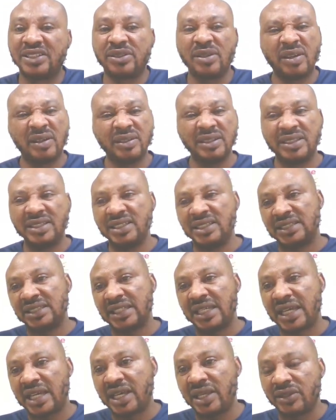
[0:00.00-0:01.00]
Some of the things
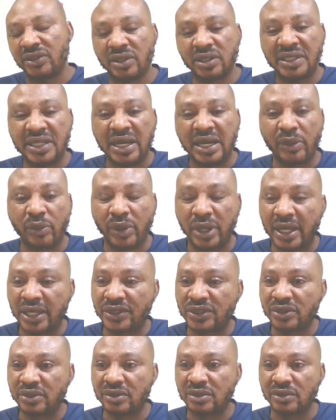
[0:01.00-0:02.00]
there you're already aware,
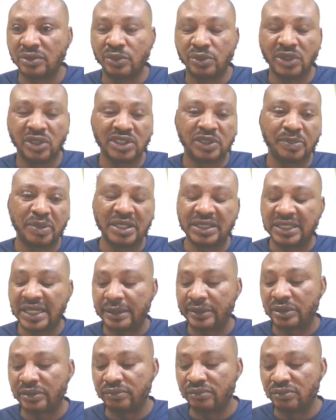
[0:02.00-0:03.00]
so we will not spend
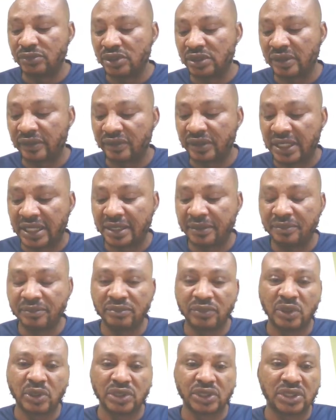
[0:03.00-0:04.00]
time on most of them,
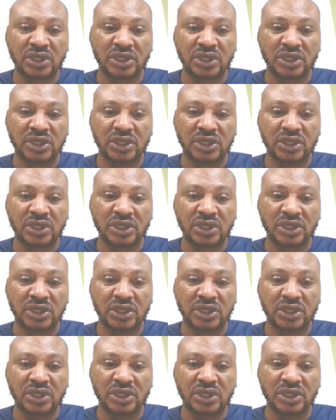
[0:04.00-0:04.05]
because